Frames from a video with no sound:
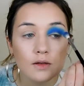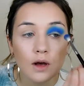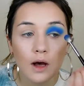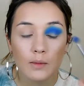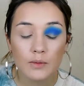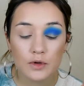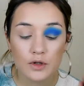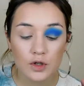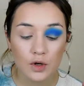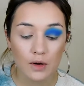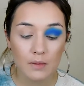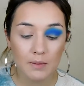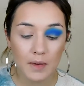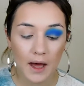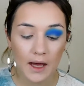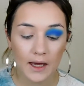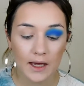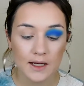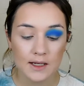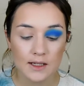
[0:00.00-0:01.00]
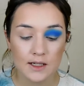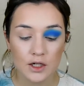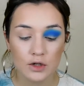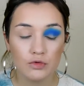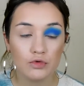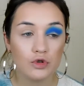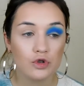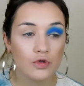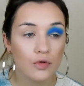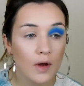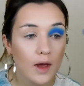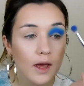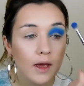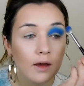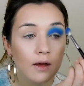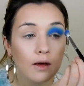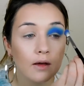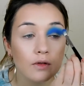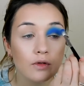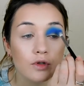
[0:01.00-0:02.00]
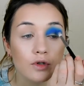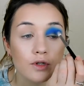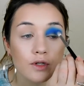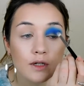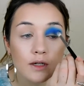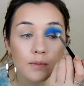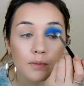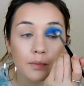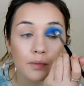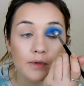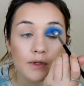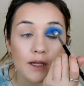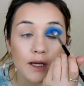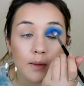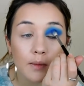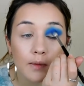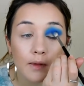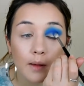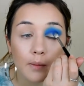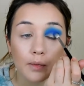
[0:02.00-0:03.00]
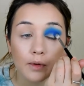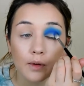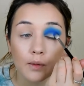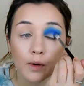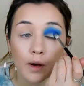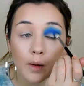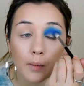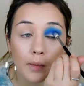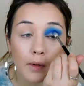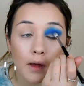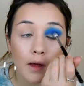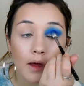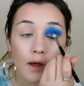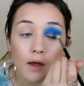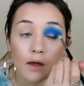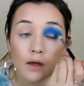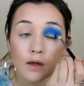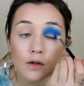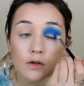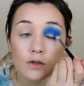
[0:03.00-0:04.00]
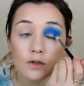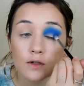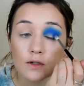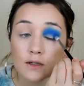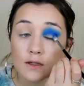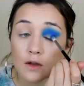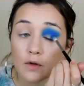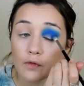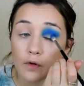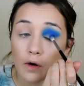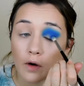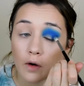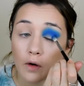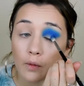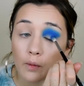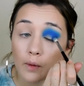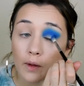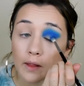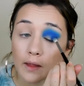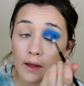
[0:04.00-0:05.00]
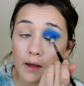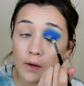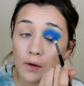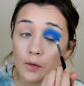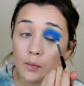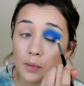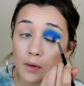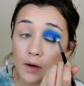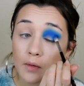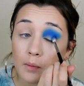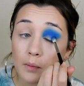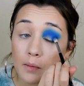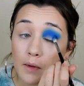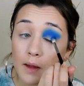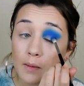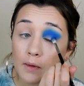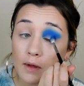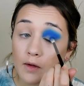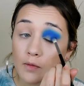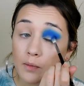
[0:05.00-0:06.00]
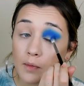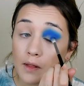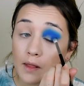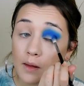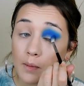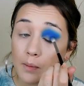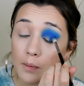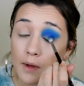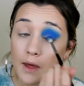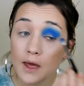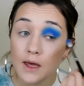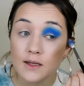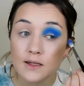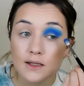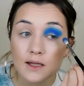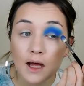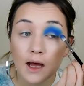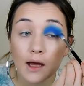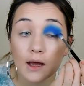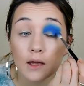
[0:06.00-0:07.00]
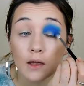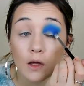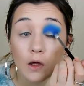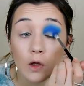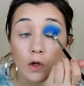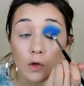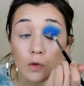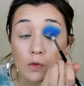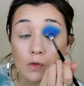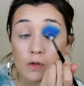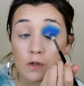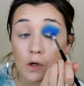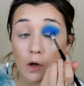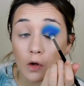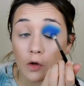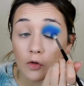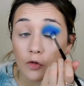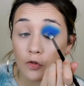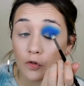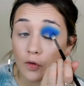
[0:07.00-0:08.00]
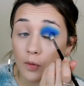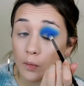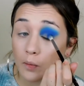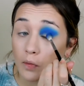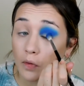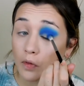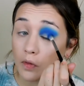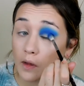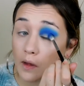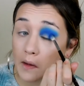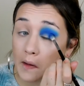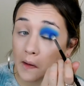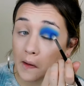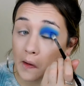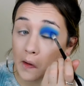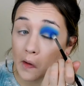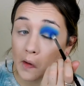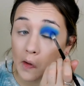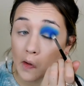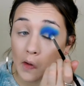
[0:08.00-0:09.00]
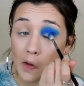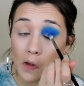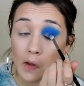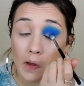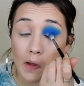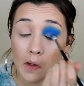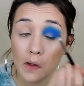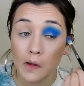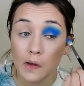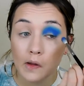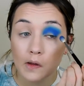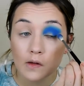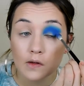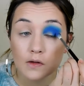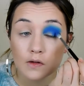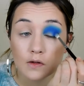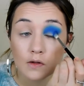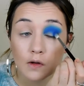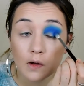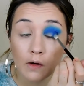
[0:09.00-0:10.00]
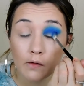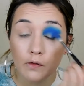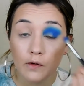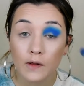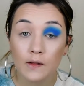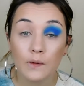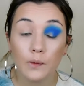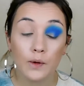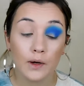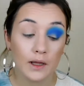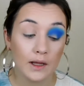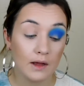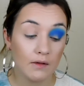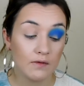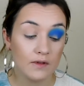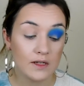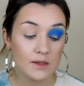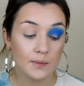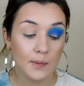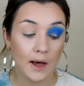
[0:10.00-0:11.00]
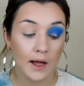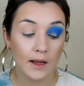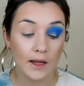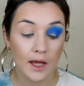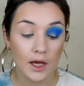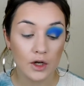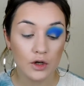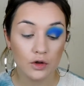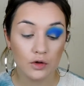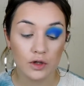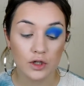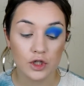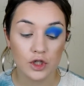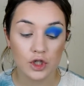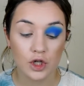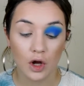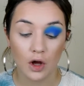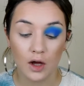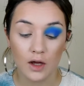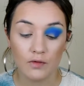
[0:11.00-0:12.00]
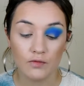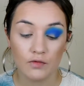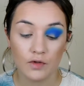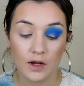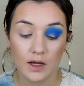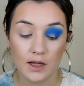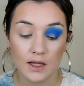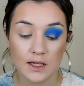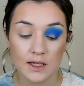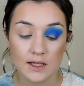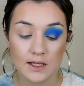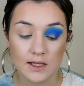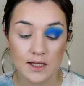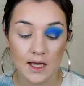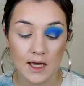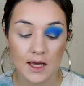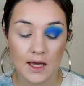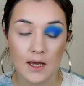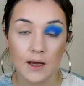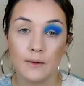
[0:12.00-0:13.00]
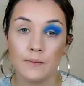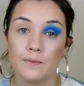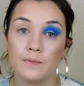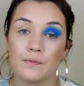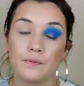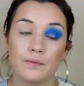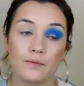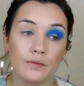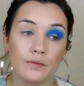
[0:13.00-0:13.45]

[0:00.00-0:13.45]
So I'm just going back into Trick just to deepen that blue up, just because I thought, oh, well, it could be maybe have been the base that I used or something. So I really want to give this palette another shot and really see